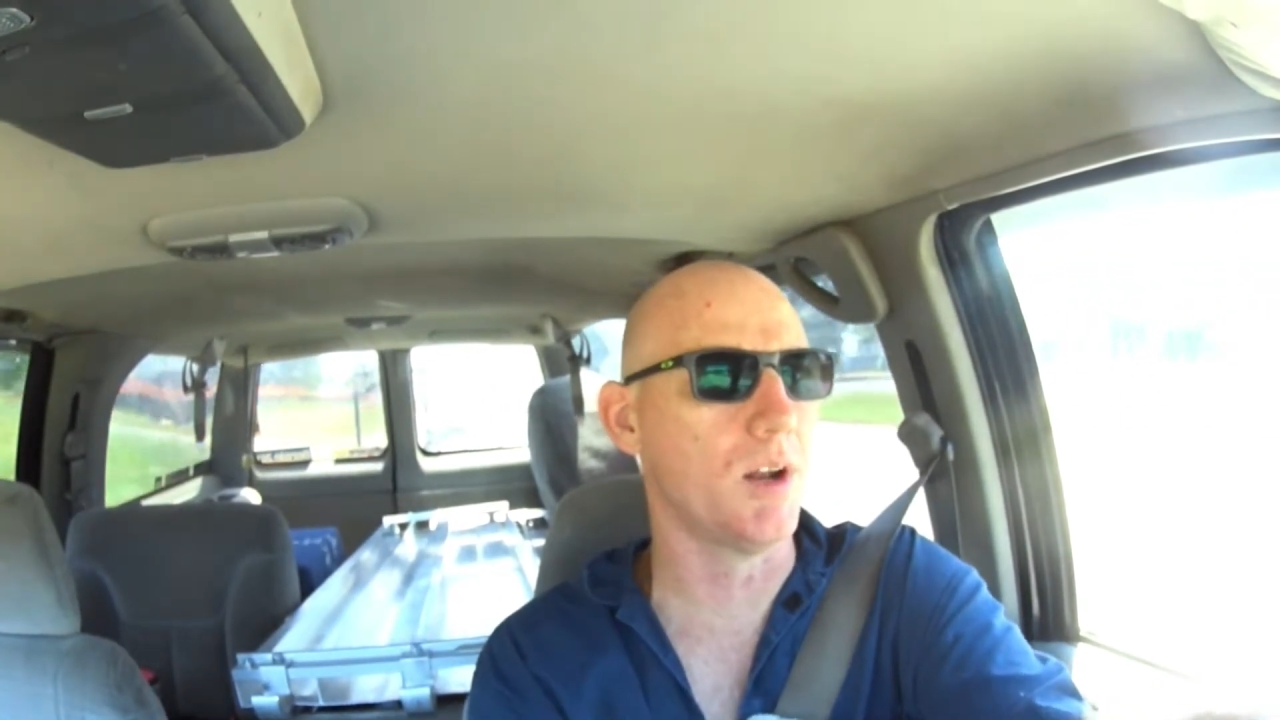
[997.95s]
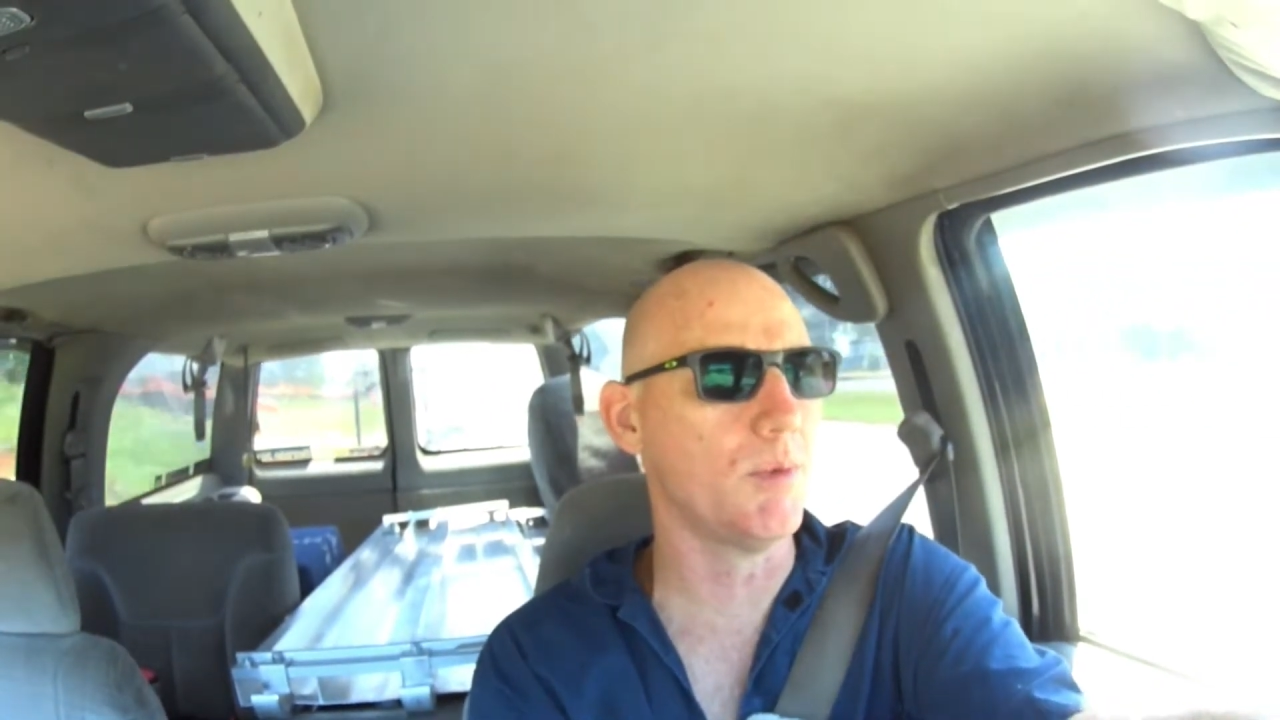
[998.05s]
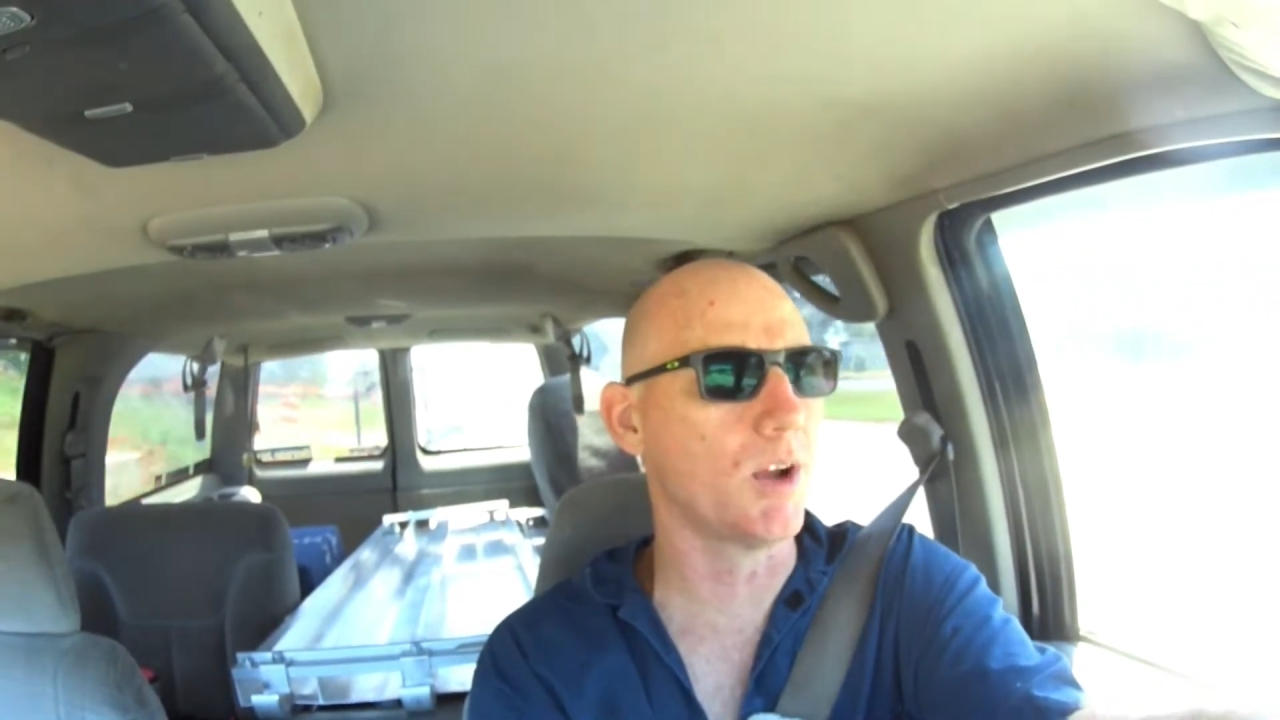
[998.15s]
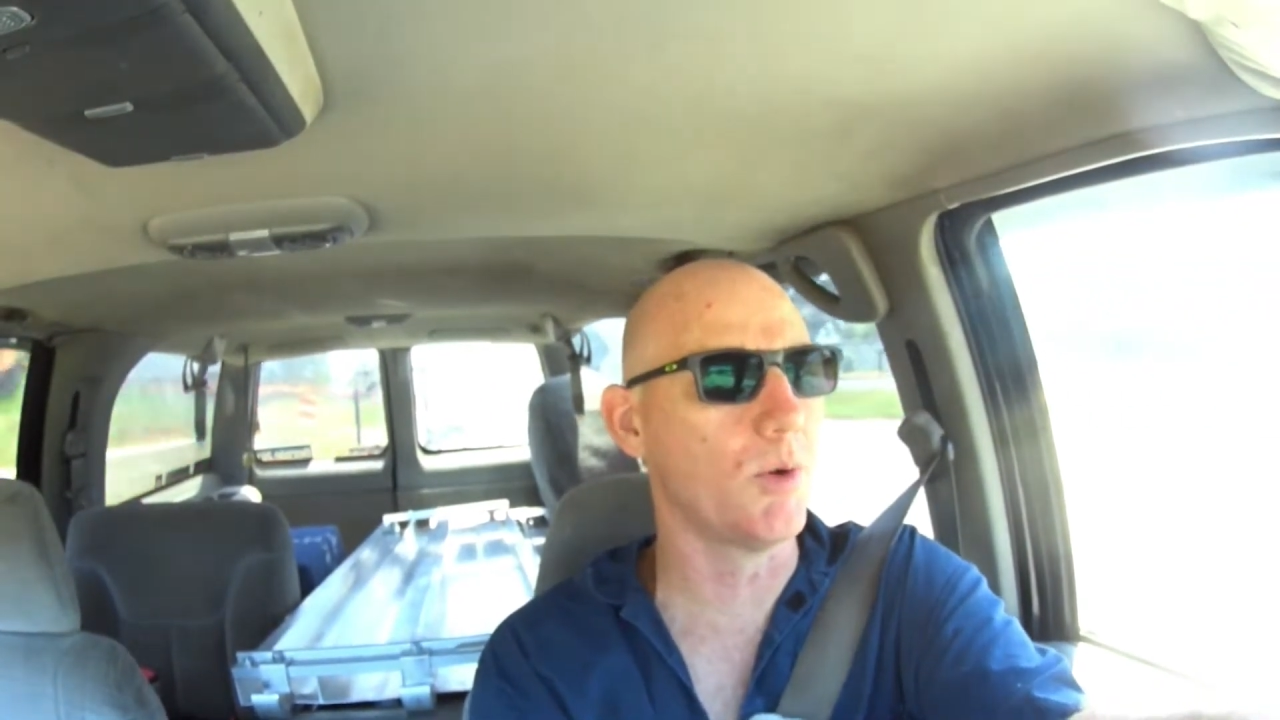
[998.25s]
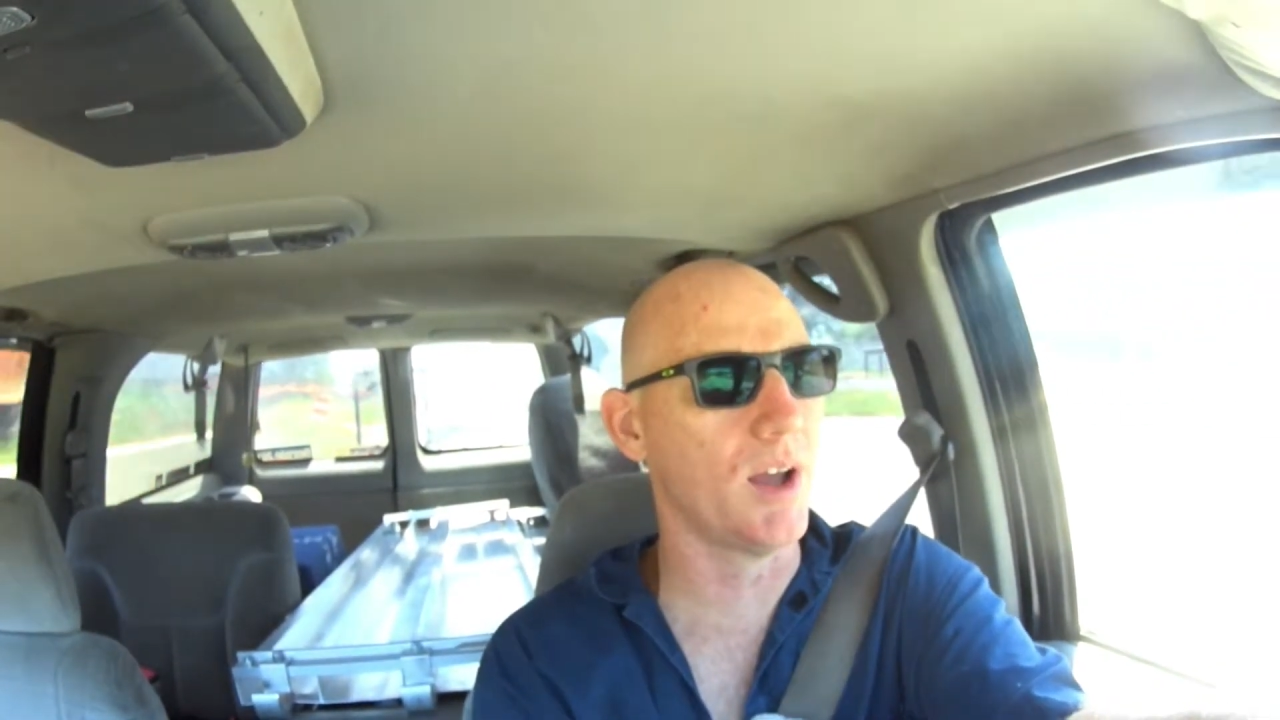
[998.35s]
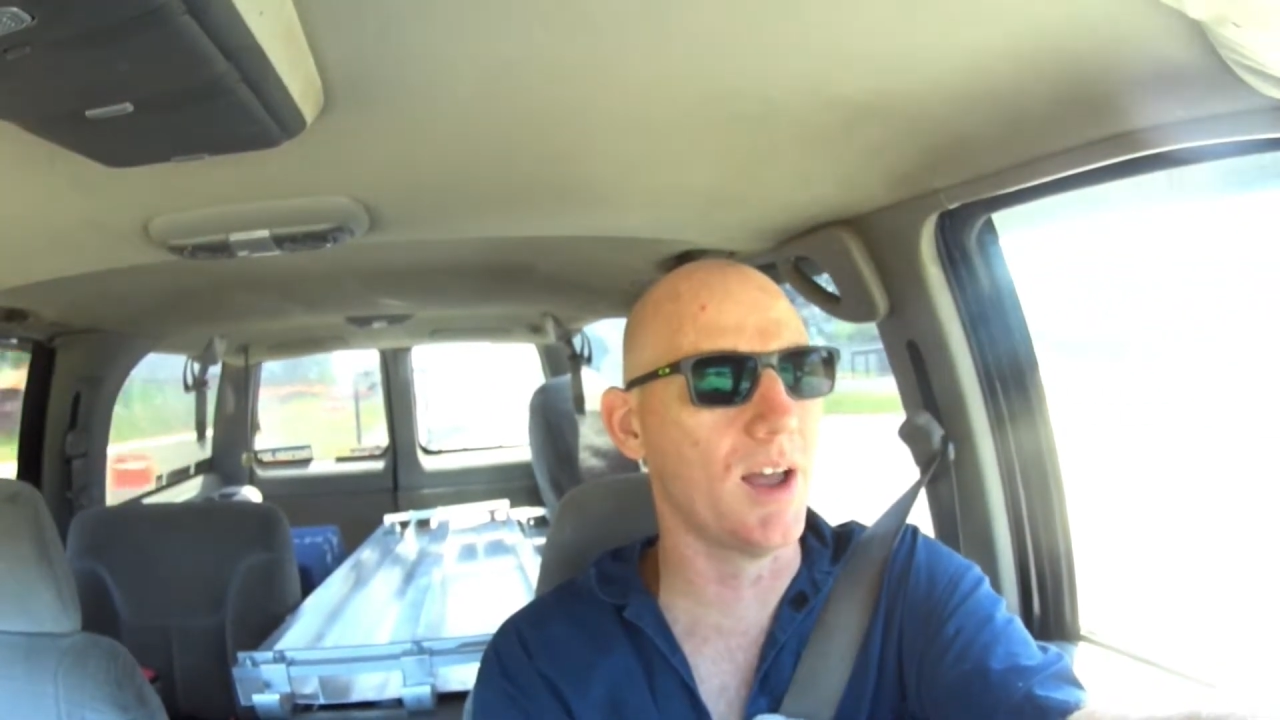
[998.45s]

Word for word: I'm like, well,